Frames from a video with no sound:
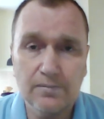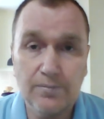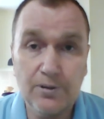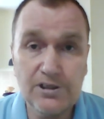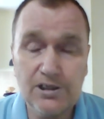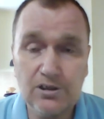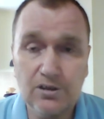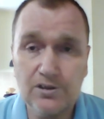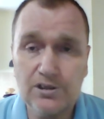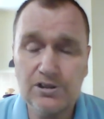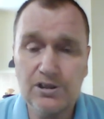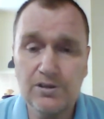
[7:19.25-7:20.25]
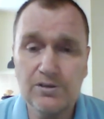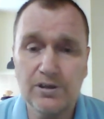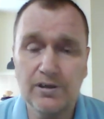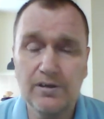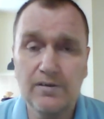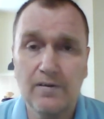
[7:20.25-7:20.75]
British
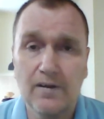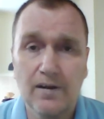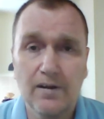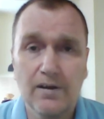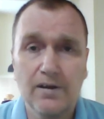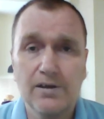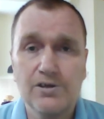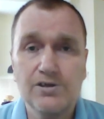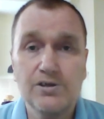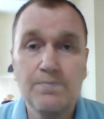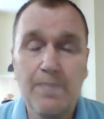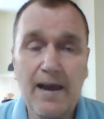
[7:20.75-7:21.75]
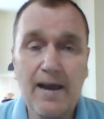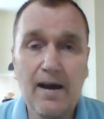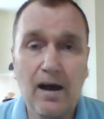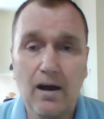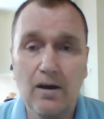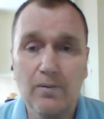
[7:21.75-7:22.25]
Constitution to bear
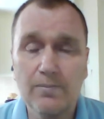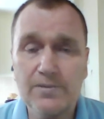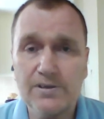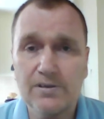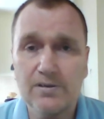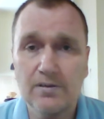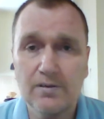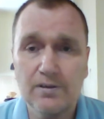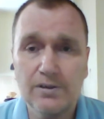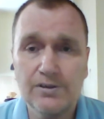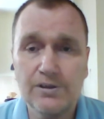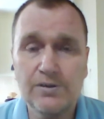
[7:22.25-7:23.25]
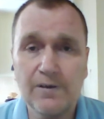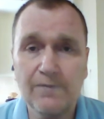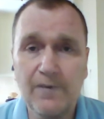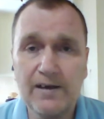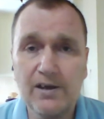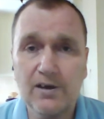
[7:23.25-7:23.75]
arms to
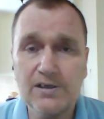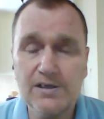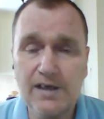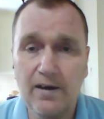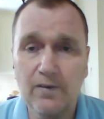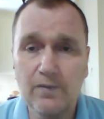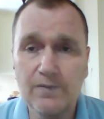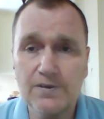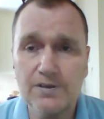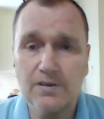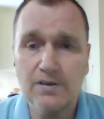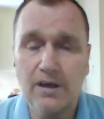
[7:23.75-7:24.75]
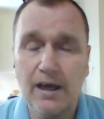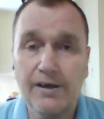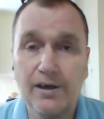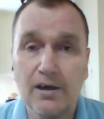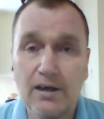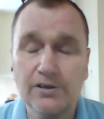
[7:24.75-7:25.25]
defend ourselves
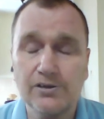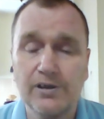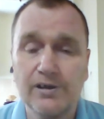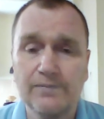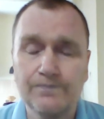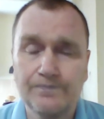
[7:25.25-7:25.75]
and our country.